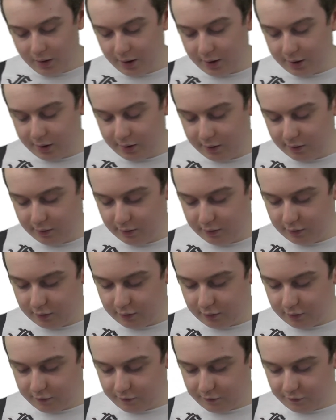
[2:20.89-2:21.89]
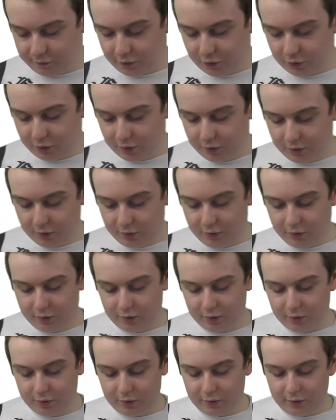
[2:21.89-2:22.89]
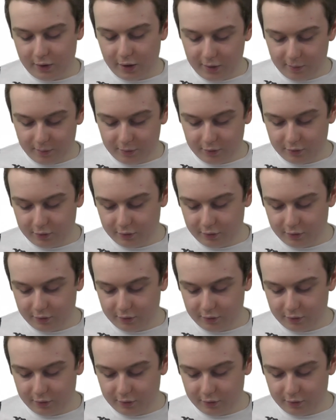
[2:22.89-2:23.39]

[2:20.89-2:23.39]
And for your table